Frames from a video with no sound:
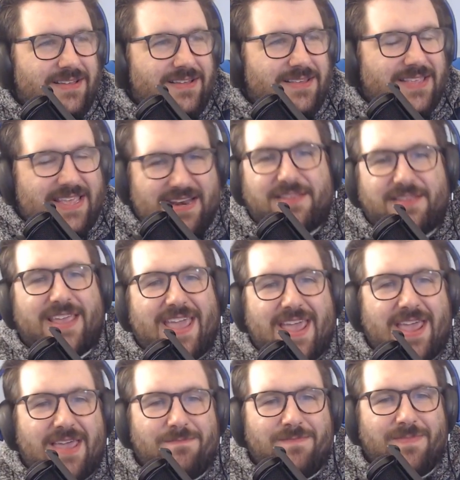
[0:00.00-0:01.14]
get in the
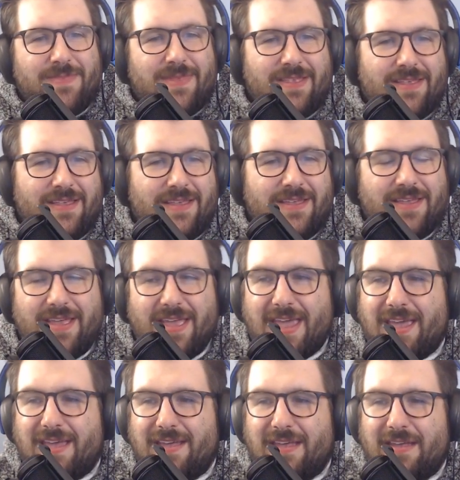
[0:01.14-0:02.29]
game,
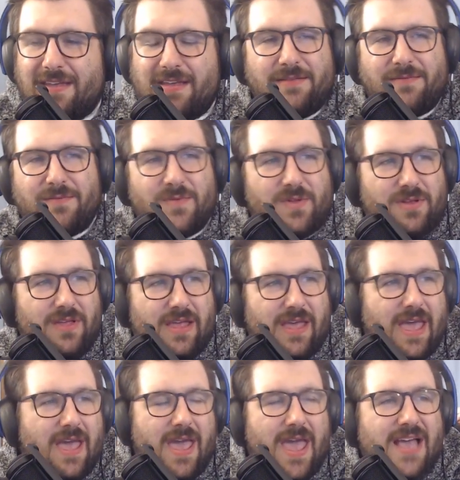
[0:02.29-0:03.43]
and
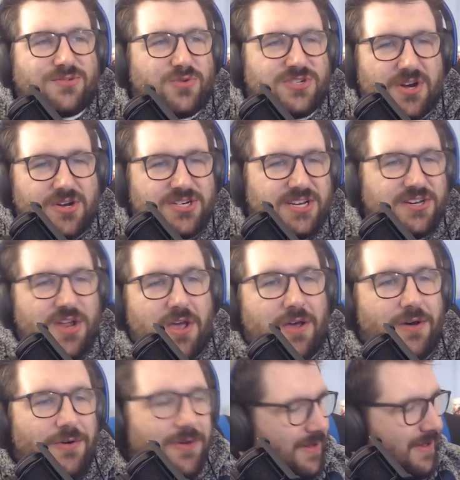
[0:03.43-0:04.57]
as we're searching,
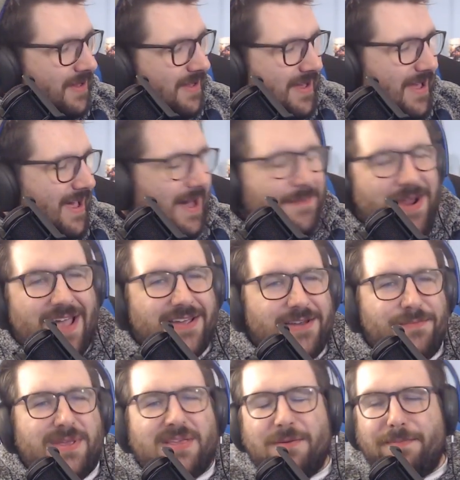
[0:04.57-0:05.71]
I'm not going to
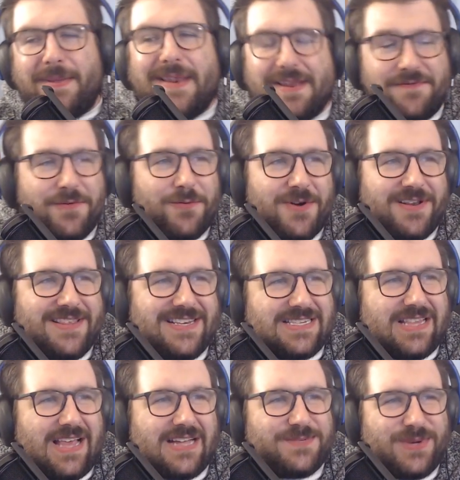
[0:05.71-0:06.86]
be competing for one of these
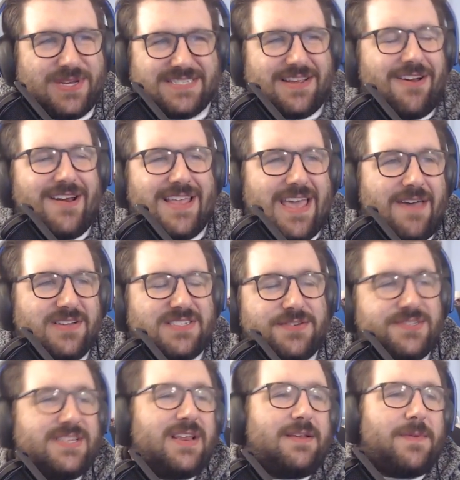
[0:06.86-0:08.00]
slots because I already have it. So it's
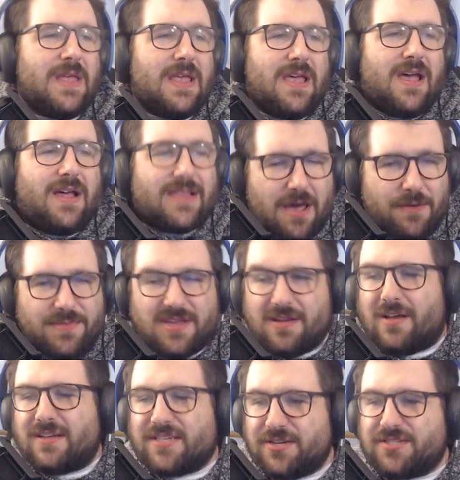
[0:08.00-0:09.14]
going to allow me
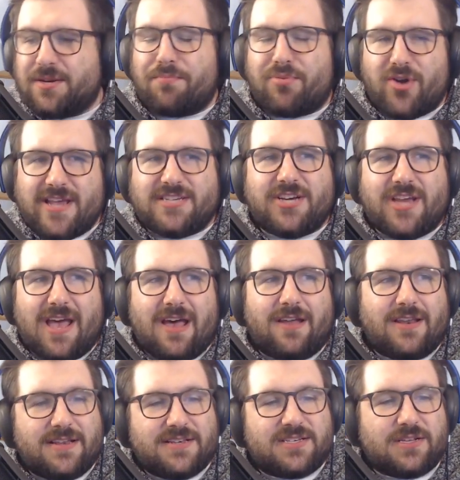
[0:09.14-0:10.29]
also to branch out
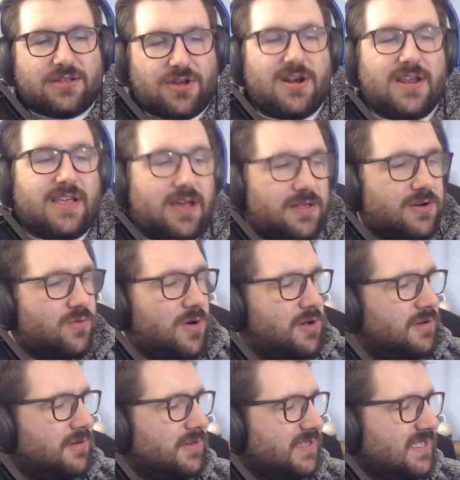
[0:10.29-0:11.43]
into learning other
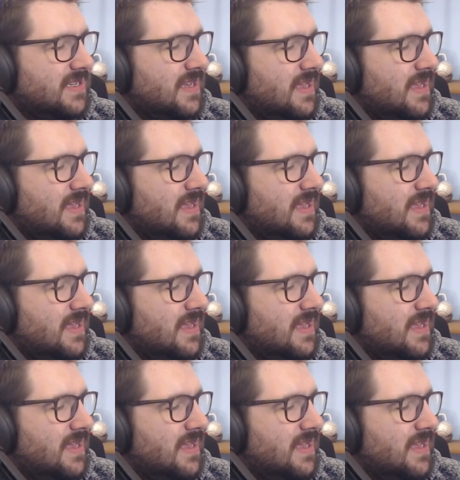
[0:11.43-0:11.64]
roles.